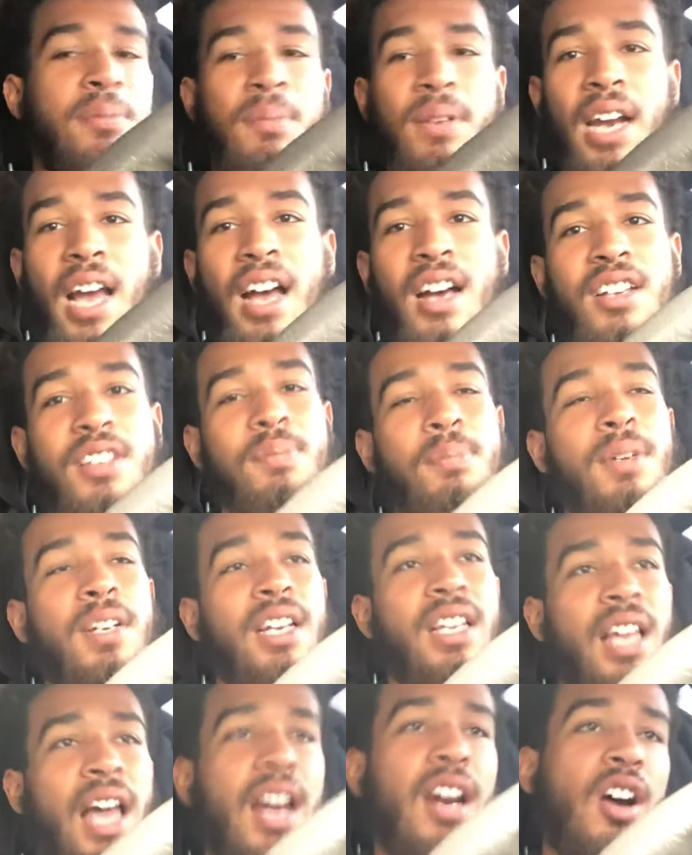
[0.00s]
but now it's been
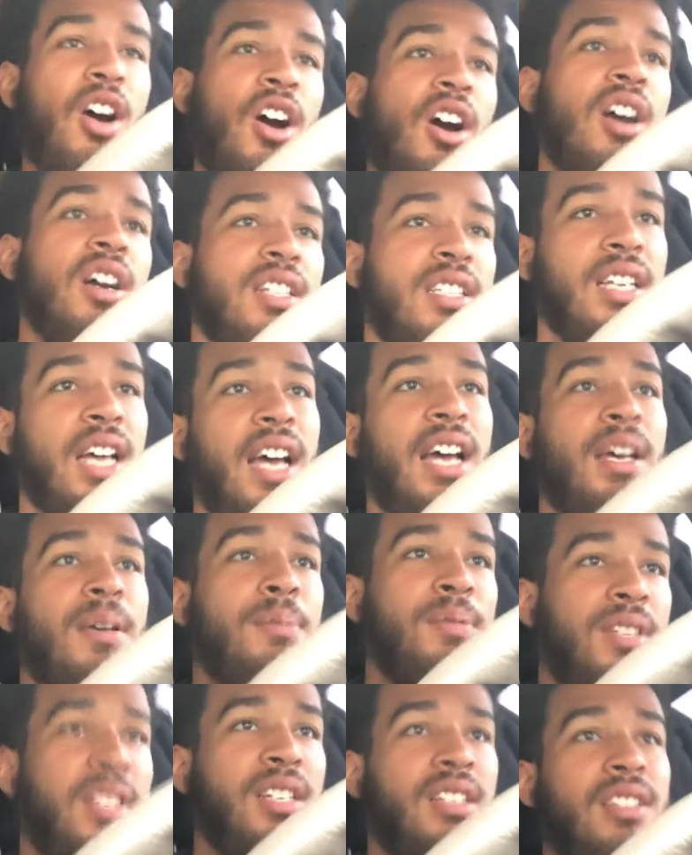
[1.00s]
a lot of hard
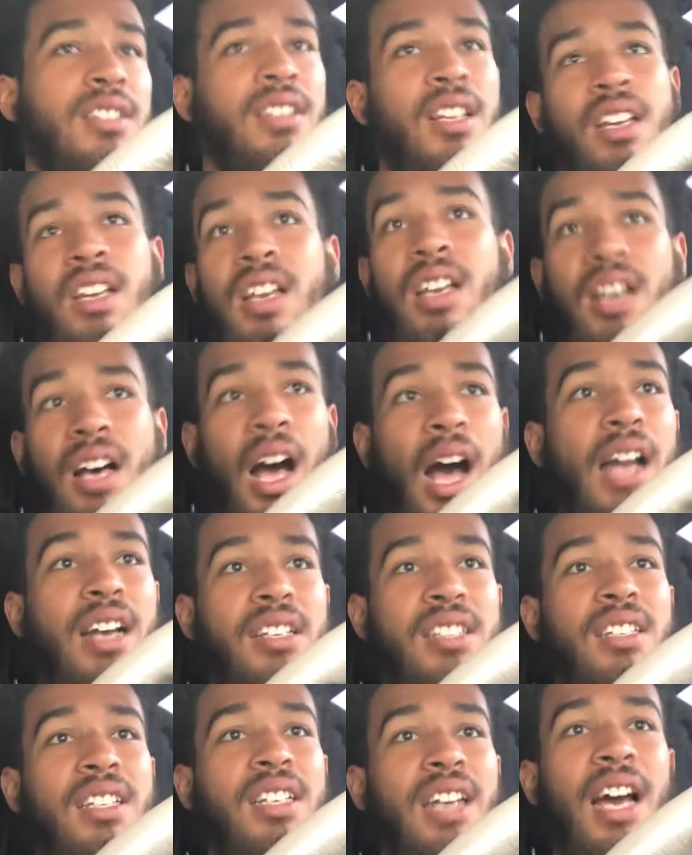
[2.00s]
times and
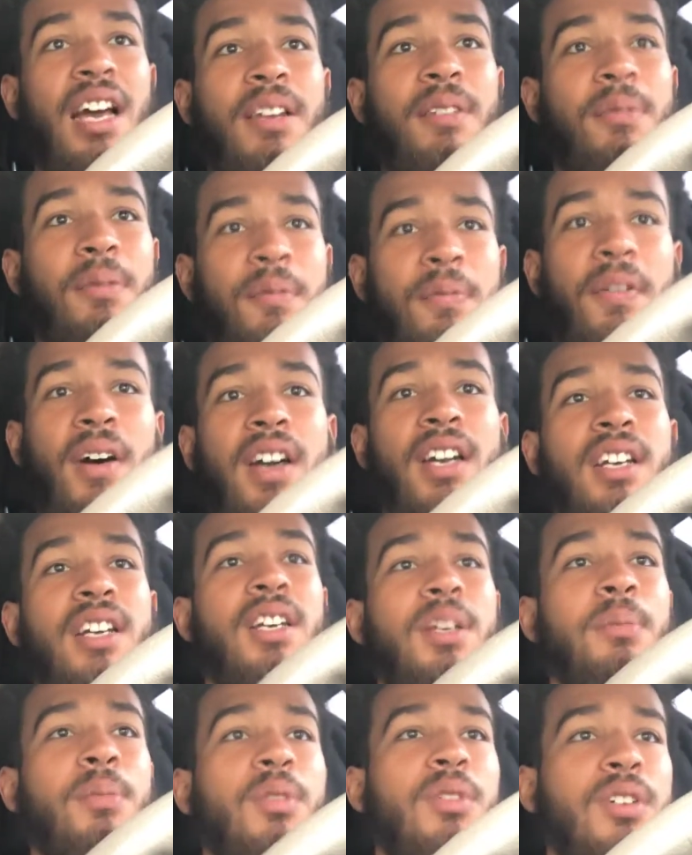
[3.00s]
honestly not even fun
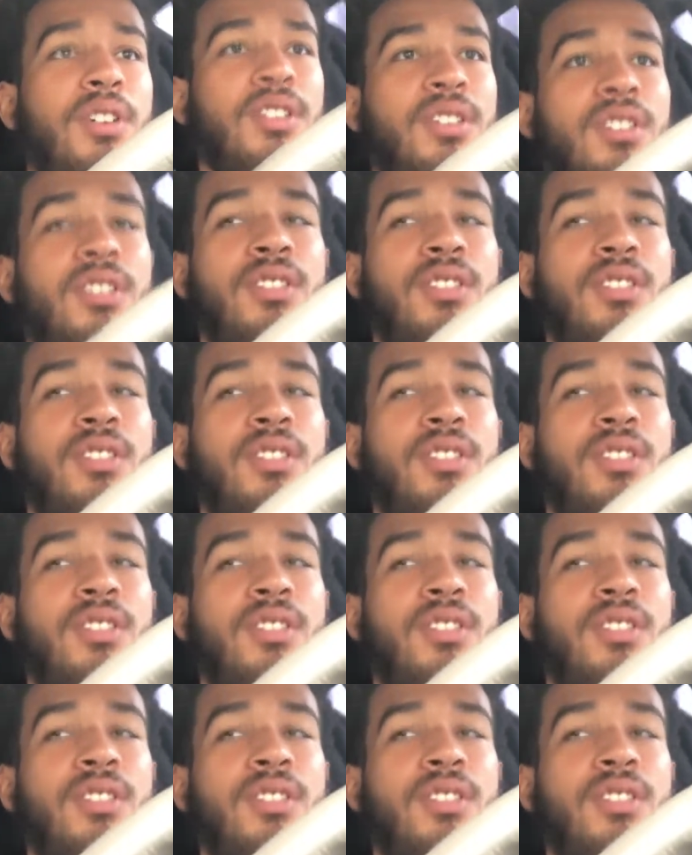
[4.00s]
anymore.